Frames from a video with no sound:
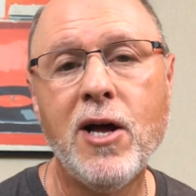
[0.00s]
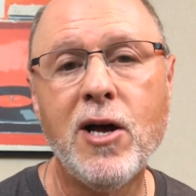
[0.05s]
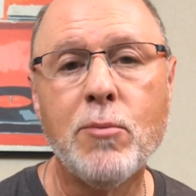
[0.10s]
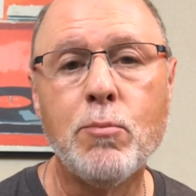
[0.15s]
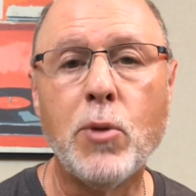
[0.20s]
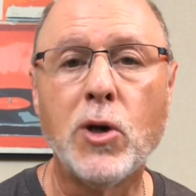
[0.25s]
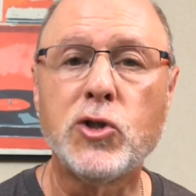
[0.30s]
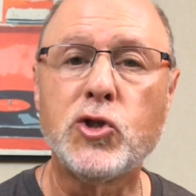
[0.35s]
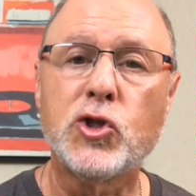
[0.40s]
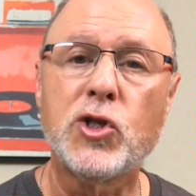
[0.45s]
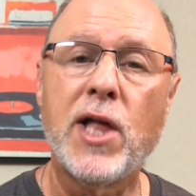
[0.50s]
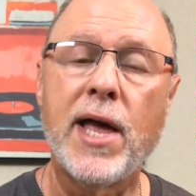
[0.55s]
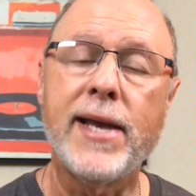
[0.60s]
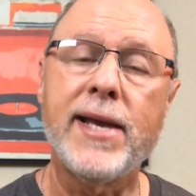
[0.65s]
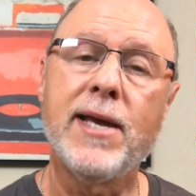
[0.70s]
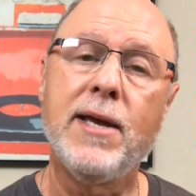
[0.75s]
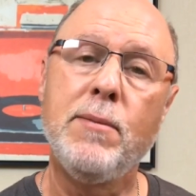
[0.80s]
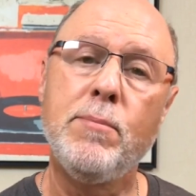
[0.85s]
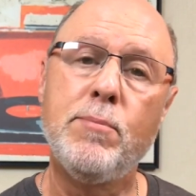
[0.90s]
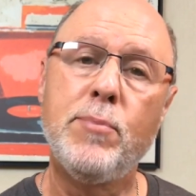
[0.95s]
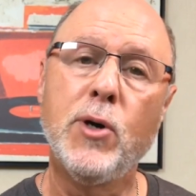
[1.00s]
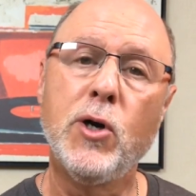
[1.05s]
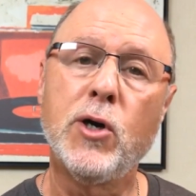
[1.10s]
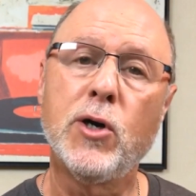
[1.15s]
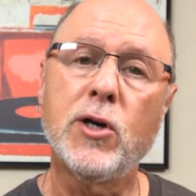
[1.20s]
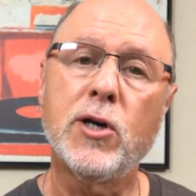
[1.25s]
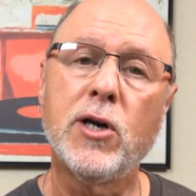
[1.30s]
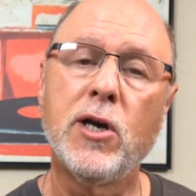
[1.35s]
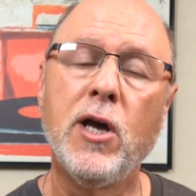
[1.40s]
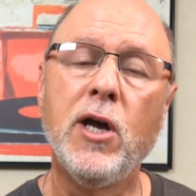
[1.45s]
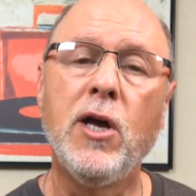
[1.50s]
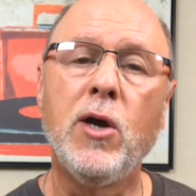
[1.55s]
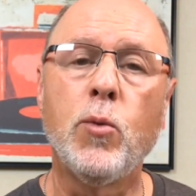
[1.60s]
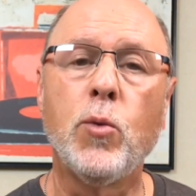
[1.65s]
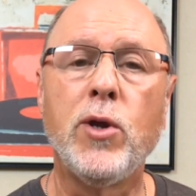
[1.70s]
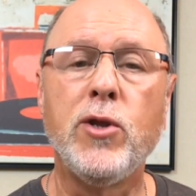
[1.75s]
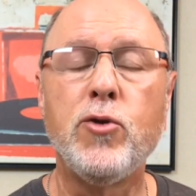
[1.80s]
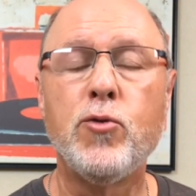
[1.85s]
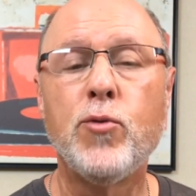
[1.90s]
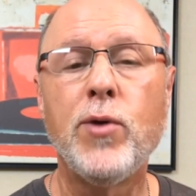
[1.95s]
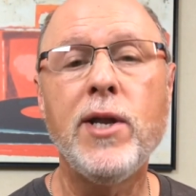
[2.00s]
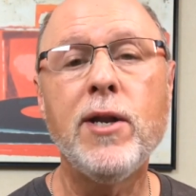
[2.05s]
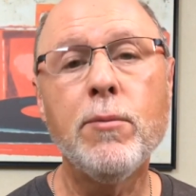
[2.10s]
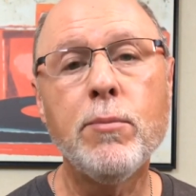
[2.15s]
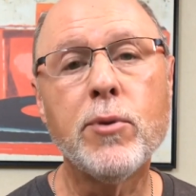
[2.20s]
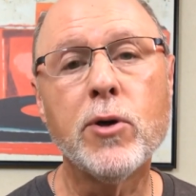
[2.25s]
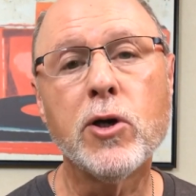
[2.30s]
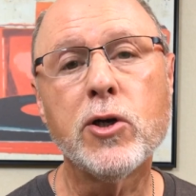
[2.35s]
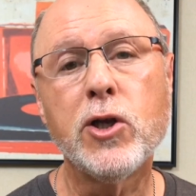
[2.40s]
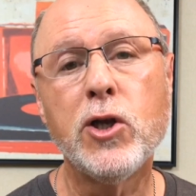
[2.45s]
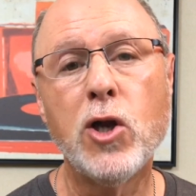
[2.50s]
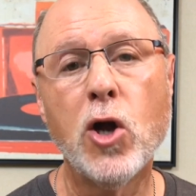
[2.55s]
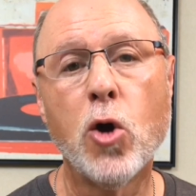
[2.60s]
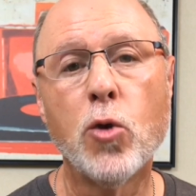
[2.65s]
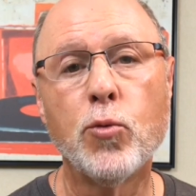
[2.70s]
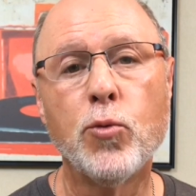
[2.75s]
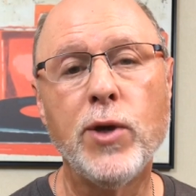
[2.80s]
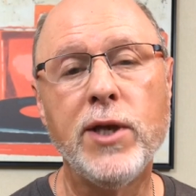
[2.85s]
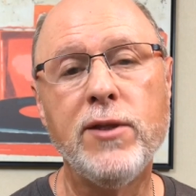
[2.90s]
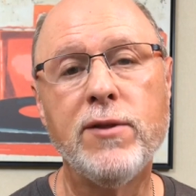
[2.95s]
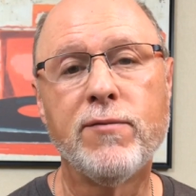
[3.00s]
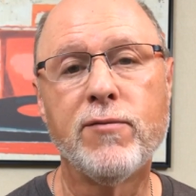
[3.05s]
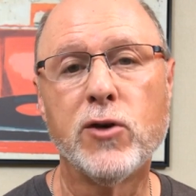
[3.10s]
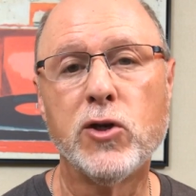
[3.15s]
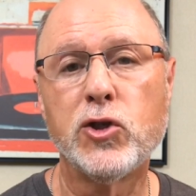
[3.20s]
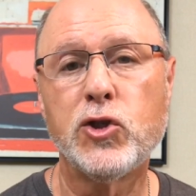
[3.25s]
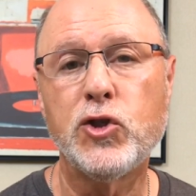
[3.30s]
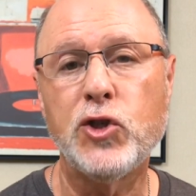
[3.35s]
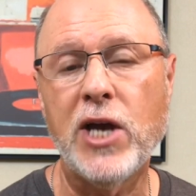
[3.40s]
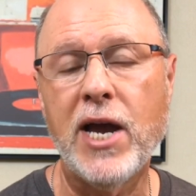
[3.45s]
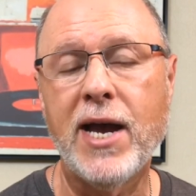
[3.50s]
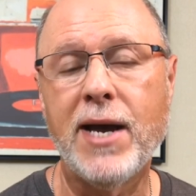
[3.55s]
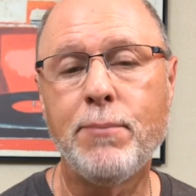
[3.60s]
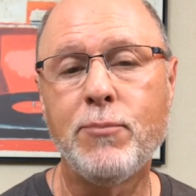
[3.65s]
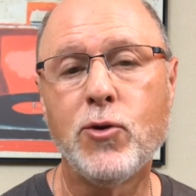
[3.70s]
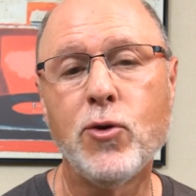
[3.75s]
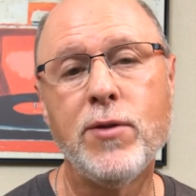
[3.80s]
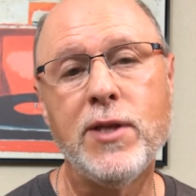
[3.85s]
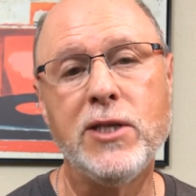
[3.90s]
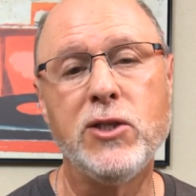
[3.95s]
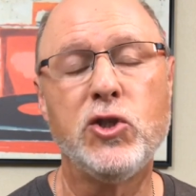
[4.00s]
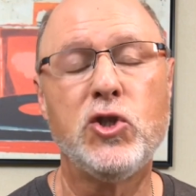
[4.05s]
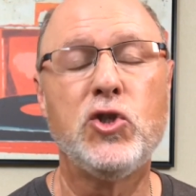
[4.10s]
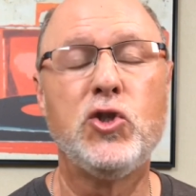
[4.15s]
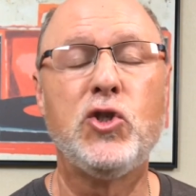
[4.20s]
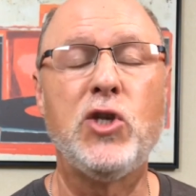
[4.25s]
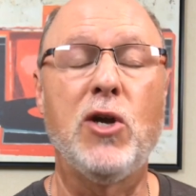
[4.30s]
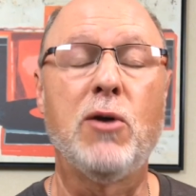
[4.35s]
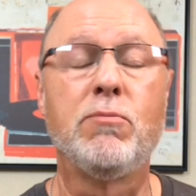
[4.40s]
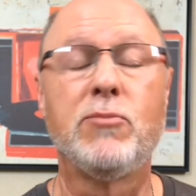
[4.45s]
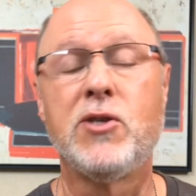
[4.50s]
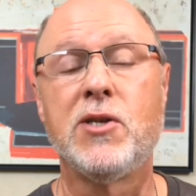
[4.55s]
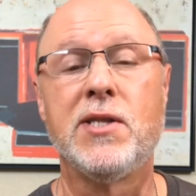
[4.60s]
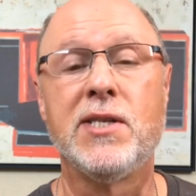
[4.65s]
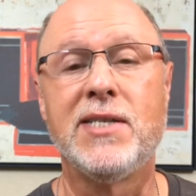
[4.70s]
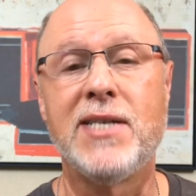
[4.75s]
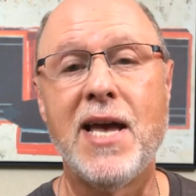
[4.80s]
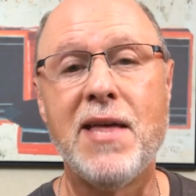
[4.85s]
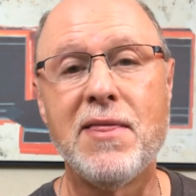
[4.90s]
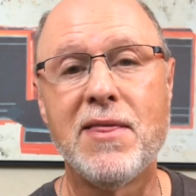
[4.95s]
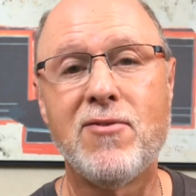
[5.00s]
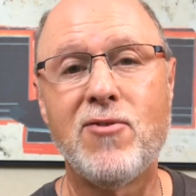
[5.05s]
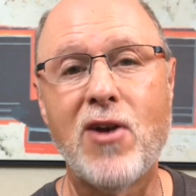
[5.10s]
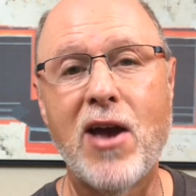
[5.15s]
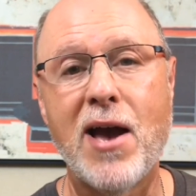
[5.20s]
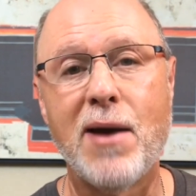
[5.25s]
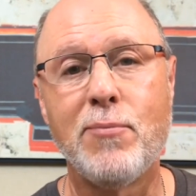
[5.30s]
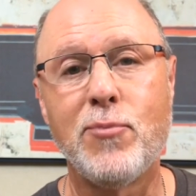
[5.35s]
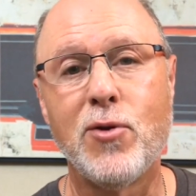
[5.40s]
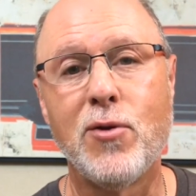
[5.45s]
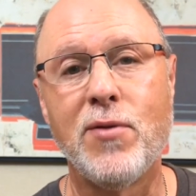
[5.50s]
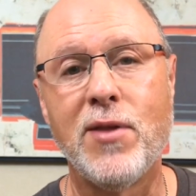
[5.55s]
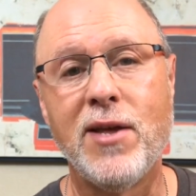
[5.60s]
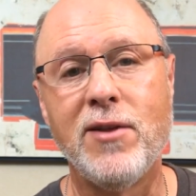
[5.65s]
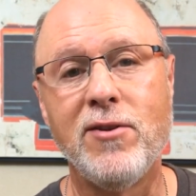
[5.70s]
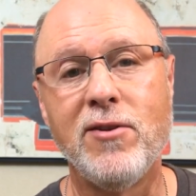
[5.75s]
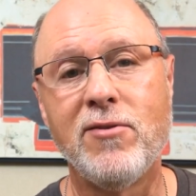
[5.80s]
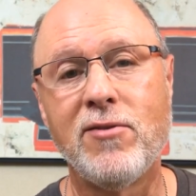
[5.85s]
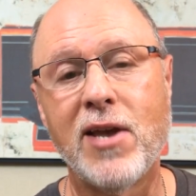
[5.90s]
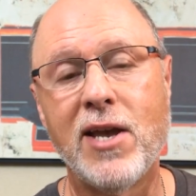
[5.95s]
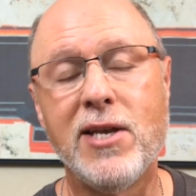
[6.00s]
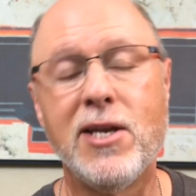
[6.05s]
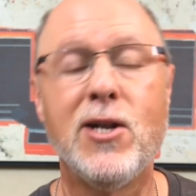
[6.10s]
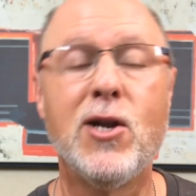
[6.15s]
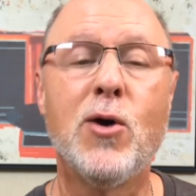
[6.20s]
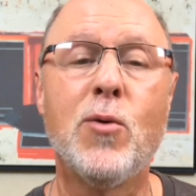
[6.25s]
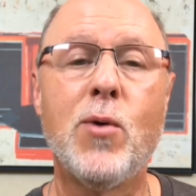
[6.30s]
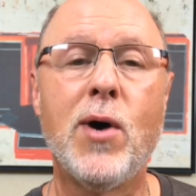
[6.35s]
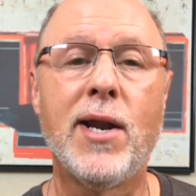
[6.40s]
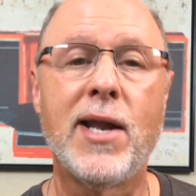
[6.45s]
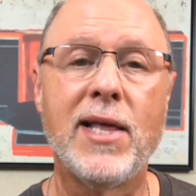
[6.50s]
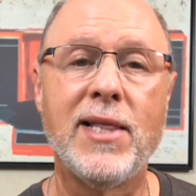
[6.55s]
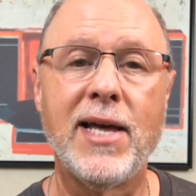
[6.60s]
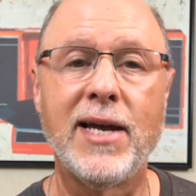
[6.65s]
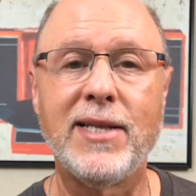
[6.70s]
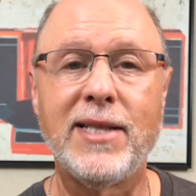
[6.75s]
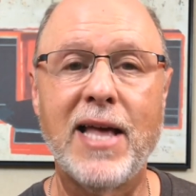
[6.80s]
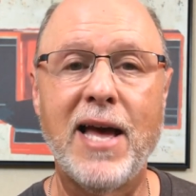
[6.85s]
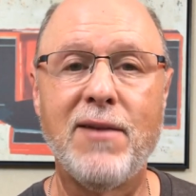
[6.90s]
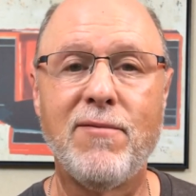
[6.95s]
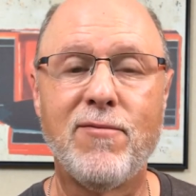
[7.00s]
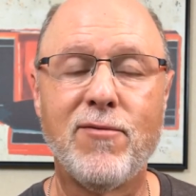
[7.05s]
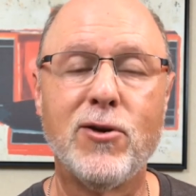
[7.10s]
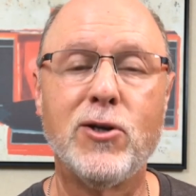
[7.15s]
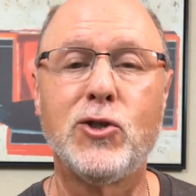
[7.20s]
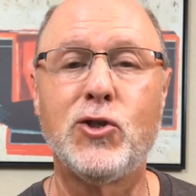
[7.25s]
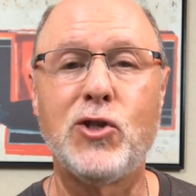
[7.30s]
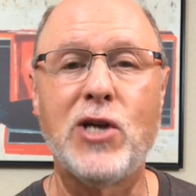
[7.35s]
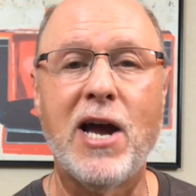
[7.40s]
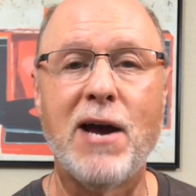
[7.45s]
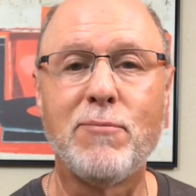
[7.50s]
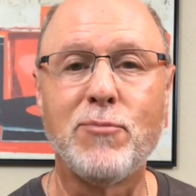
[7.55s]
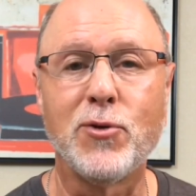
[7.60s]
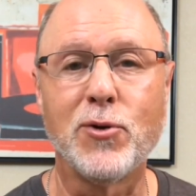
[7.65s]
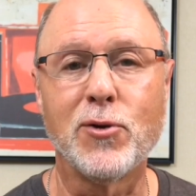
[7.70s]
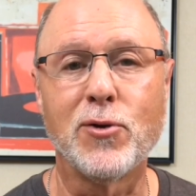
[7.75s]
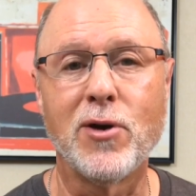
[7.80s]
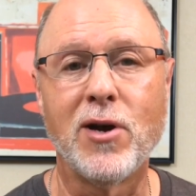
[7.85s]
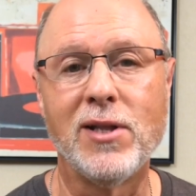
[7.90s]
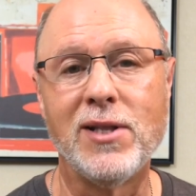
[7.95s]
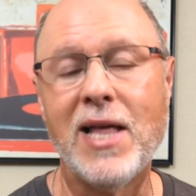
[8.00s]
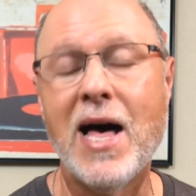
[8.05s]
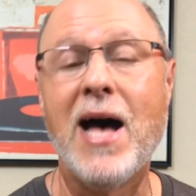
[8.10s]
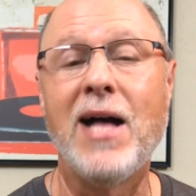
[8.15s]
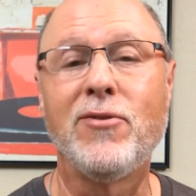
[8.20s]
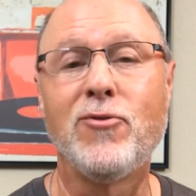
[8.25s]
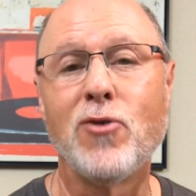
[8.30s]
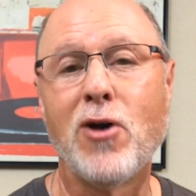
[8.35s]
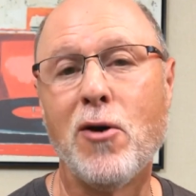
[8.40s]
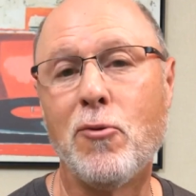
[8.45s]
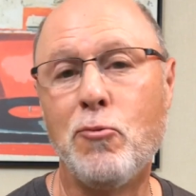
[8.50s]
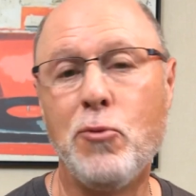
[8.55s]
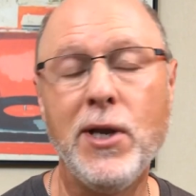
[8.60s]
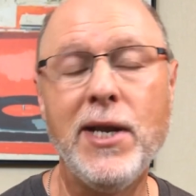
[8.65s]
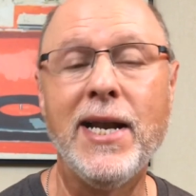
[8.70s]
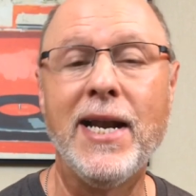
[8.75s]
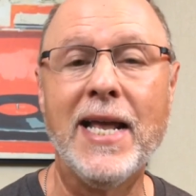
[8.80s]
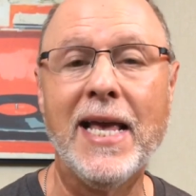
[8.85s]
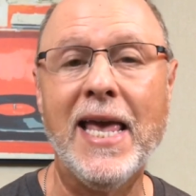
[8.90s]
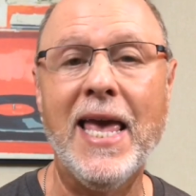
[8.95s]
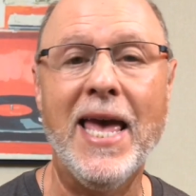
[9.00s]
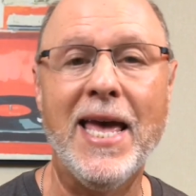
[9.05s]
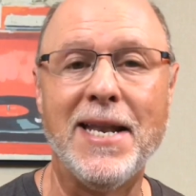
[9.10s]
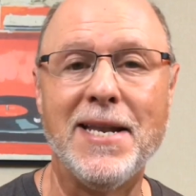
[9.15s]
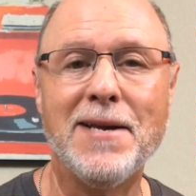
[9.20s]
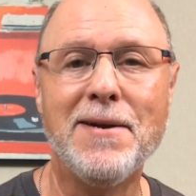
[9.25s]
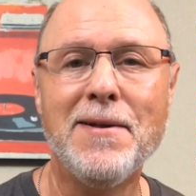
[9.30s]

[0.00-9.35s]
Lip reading: Much like a book, when you read a book, you don't read the first chapter and then jump to the 10th chapter and then you say, you know what, I like that first chapter a lot, so I'll read it again